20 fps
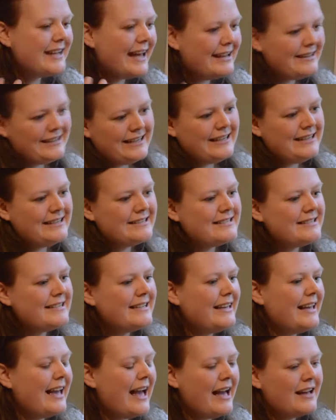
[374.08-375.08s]
and
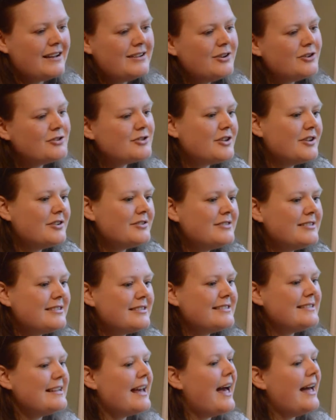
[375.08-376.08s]
easy and not
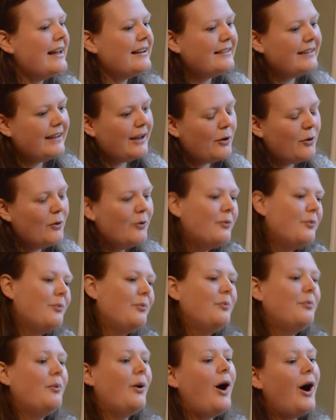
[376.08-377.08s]

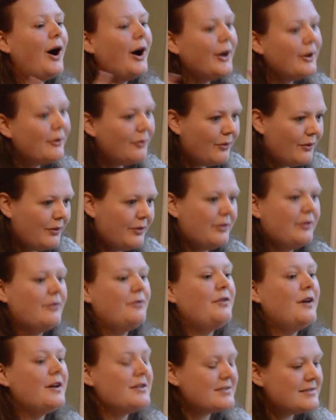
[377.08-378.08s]
understanding why all the
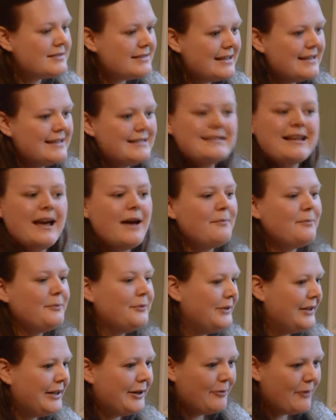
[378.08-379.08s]
fuss is
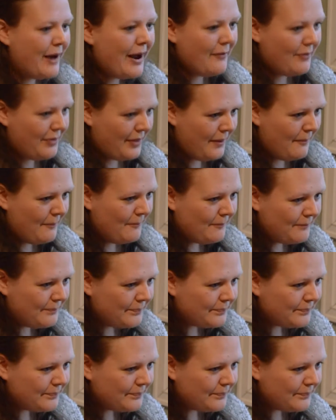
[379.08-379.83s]
happening around them.